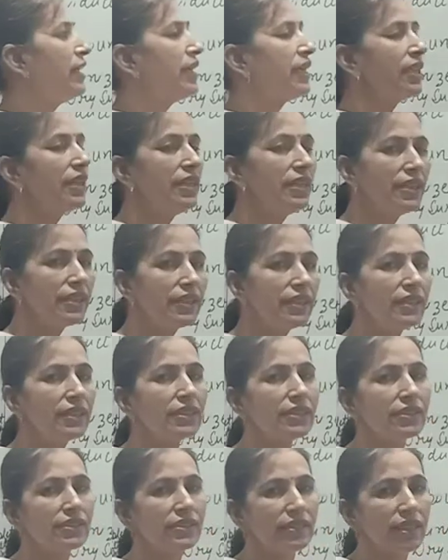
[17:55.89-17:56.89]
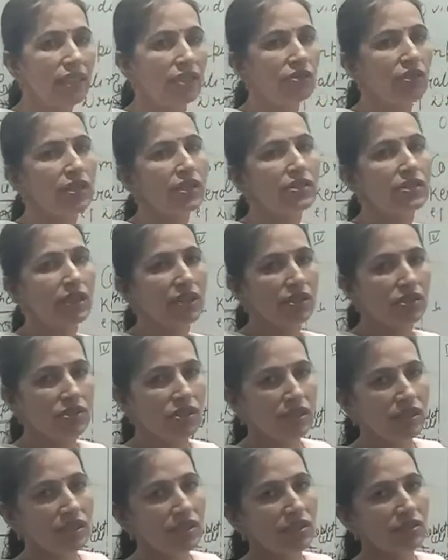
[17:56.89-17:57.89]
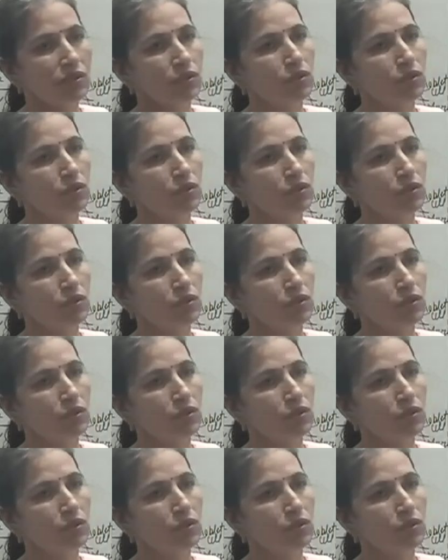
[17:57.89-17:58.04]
intercellular junctions